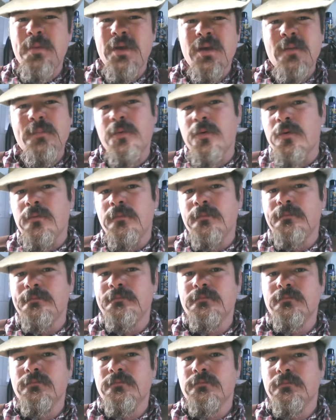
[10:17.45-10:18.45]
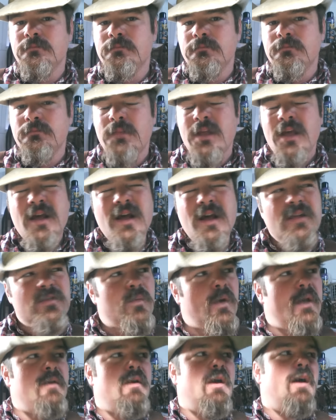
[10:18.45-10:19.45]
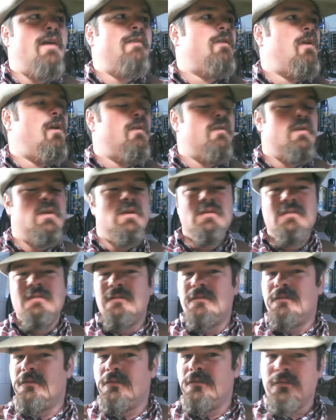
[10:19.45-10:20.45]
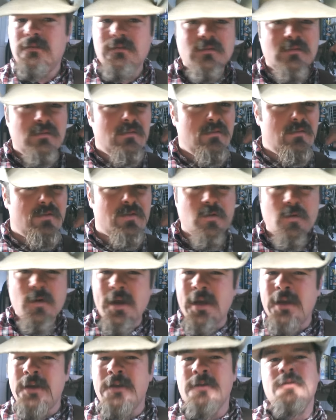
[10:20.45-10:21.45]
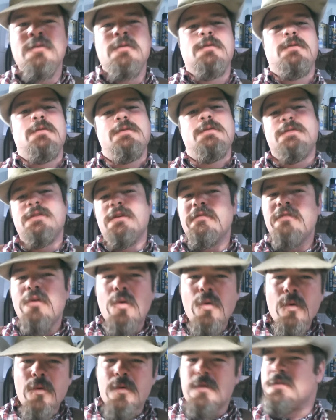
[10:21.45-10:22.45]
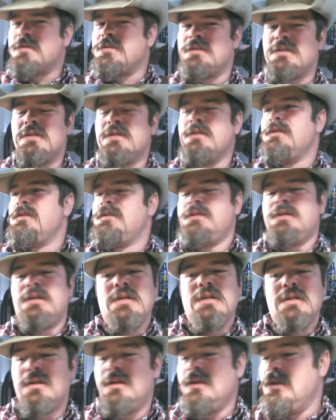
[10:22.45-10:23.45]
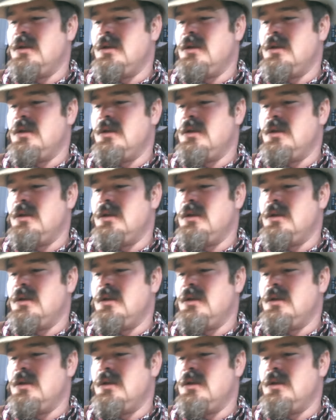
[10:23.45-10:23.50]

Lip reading: people. That's why you have all these trainers of horses and